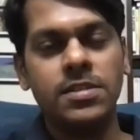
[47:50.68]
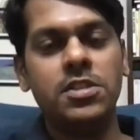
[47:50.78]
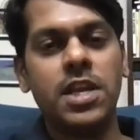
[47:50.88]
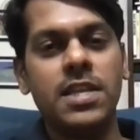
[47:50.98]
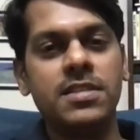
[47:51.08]

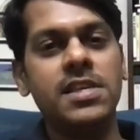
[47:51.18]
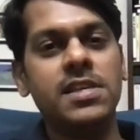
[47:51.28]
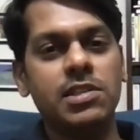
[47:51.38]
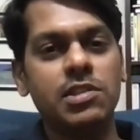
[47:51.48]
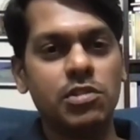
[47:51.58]
Gen
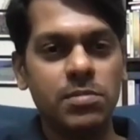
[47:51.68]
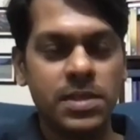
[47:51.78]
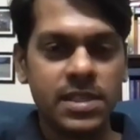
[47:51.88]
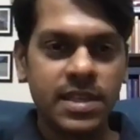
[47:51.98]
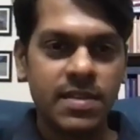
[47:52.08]
Z
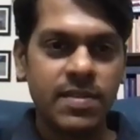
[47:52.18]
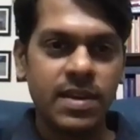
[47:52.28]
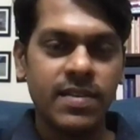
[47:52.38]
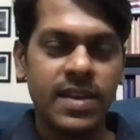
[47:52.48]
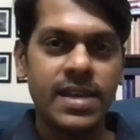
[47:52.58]
consumers, and we
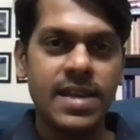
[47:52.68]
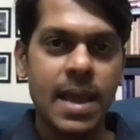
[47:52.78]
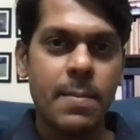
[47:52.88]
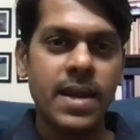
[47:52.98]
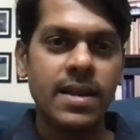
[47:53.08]
are very
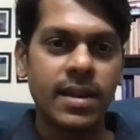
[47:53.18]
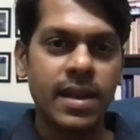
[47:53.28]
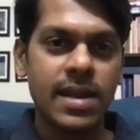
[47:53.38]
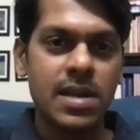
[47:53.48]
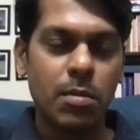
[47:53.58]

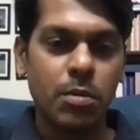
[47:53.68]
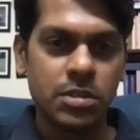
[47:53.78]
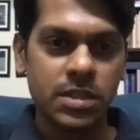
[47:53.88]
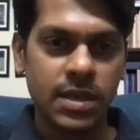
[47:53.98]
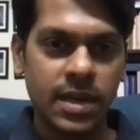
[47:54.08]
diametrically
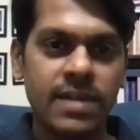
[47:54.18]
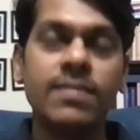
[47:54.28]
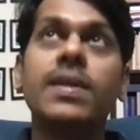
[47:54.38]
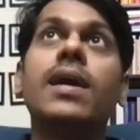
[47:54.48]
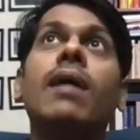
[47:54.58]
opposite, right?
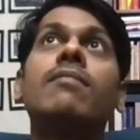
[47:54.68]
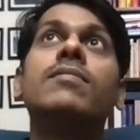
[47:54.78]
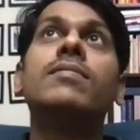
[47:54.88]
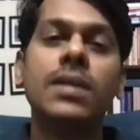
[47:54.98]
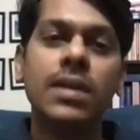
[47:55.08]
We are
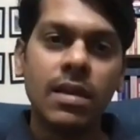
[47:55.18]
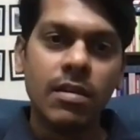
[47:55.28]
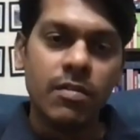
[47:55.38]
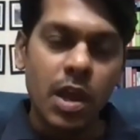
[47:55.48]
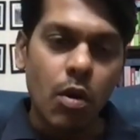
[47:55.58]

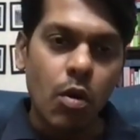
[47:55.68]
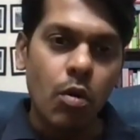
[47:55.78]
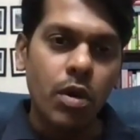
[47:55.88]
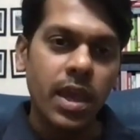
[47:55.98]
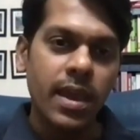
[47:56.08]

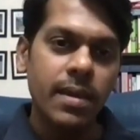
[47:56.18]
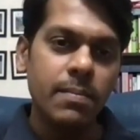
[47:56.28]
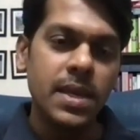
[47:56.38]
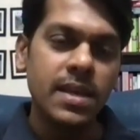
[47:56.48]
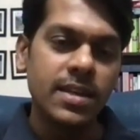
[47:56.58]
okay
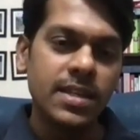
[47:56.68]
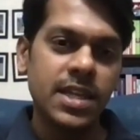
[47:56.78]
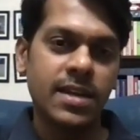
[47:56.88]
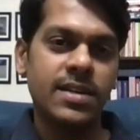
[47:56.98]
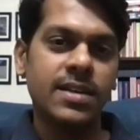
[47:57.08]
being
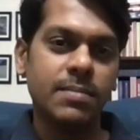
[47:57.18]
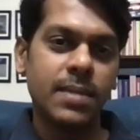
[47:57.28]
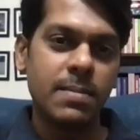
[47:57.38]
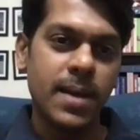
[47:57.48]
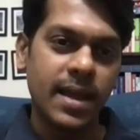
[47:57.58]
rejected
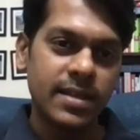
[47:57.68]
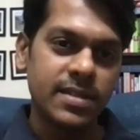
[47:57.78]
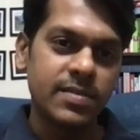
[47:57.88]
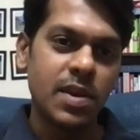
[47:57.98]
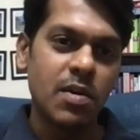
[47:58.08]
by
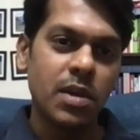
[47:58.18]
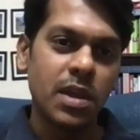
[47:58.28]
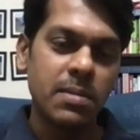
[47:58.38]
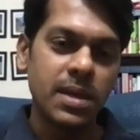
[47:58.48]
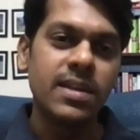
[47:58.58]
banks. We are
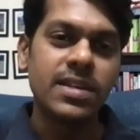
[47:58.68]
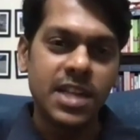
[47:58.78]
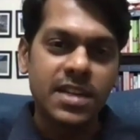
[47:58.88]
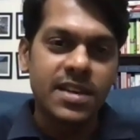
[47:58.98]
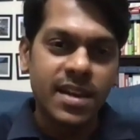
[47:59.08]
okay being
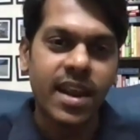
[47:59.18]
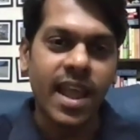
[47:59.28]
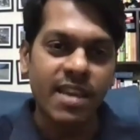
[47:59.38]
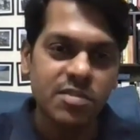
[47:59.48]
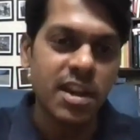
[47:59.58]
rejected in
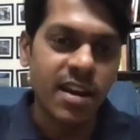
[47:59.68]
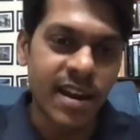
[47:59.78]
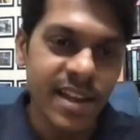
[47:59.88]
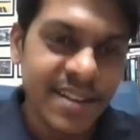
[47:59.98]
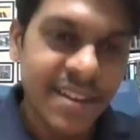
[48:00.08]
life
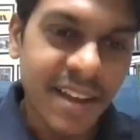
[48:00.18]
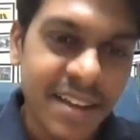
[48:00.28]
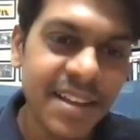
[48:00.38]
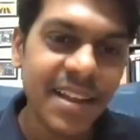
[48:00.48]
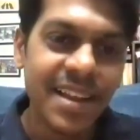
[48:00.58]
generally.
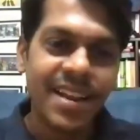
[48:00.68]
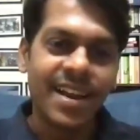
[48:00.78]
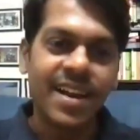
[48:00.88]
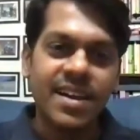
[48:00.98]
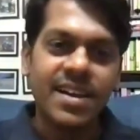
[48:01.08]

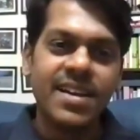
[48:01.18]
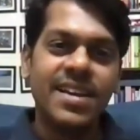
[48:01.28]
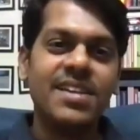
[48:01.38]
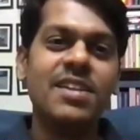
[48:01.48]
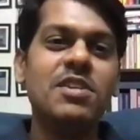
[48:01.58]
Uh,
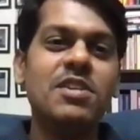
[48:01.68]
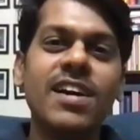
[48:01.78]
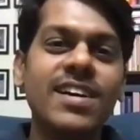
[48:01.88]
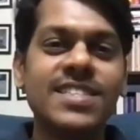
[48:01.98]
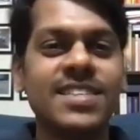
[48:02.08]
the
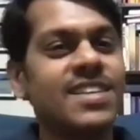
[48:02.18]
younger